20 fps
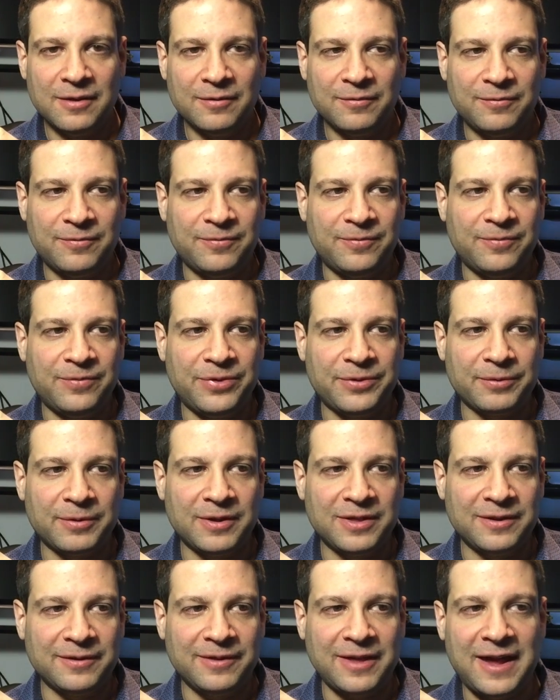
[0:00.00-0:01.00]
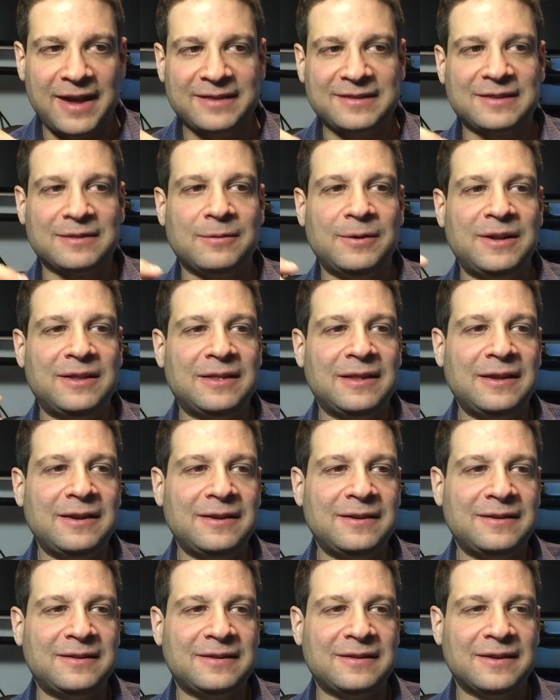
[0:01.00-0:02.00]
Through the last 3
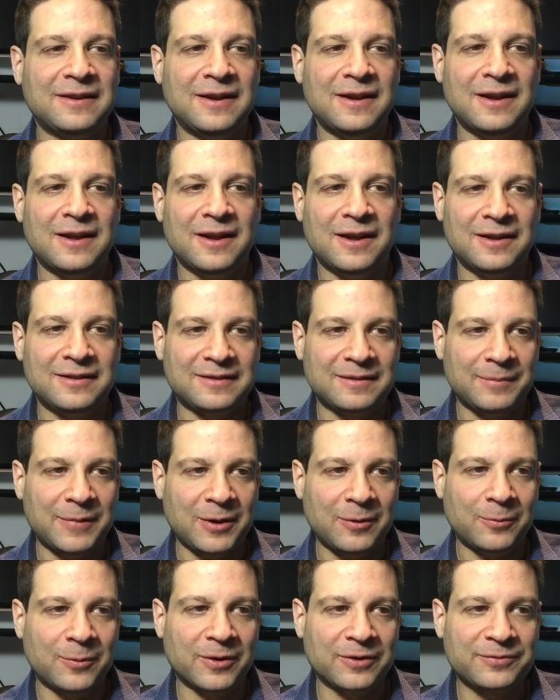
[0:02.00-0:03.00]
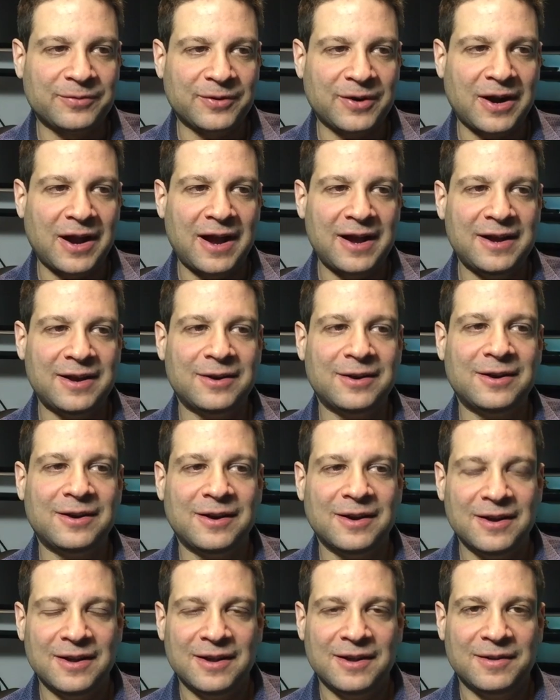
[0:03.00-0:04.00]
things, it's about work for
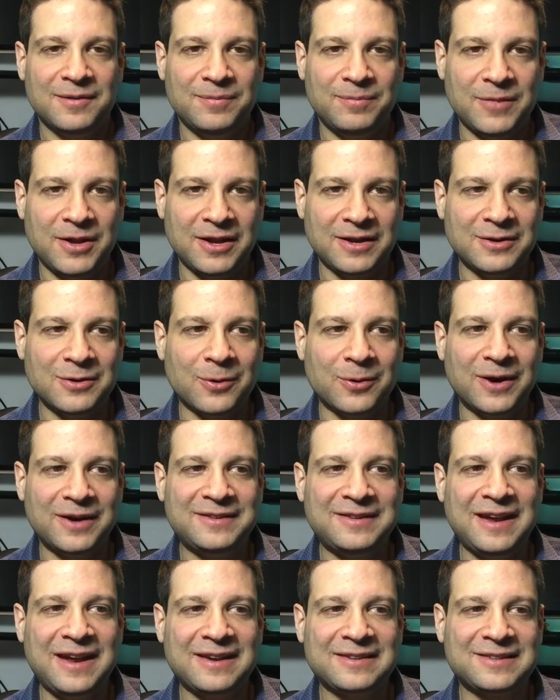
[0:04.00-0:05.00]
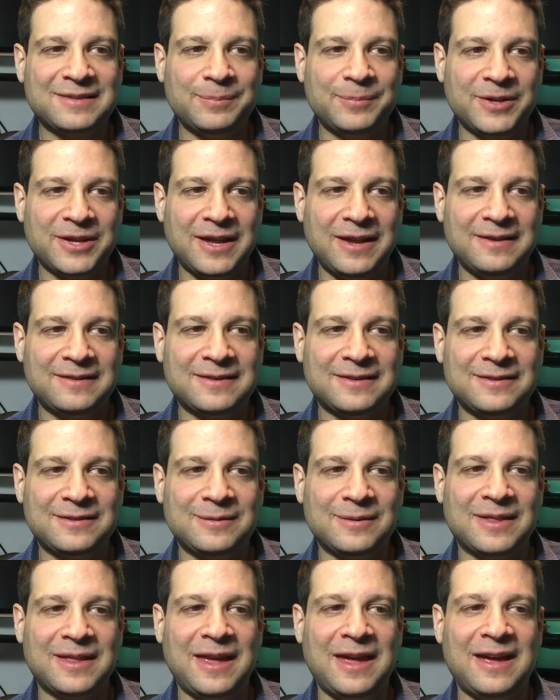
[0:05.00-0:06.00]
hire, ignoring tax implications
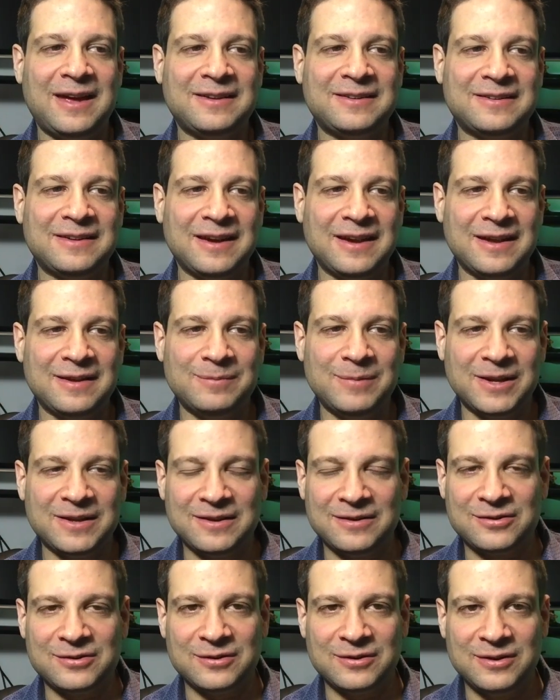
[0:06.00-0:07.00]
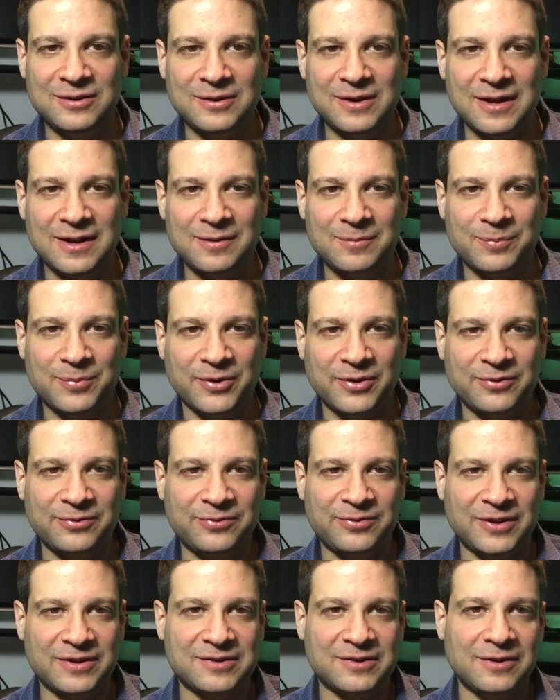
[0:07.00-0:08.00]
with cash, and making sure you get
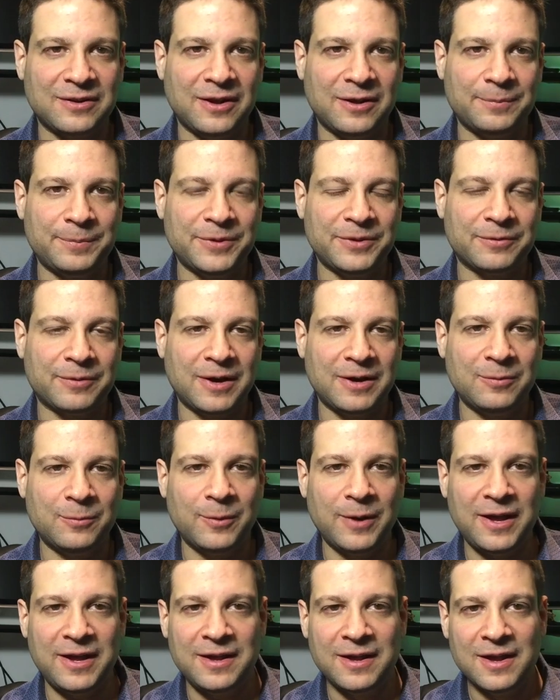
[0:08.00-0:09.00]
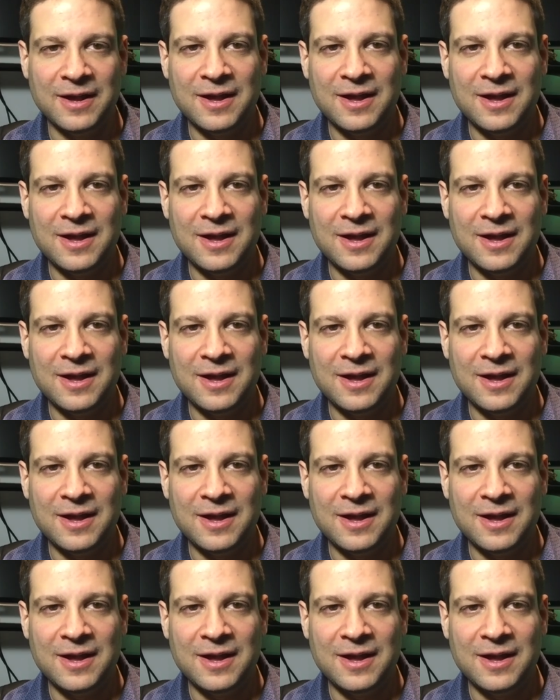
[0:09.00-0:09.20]
professional help in the right way.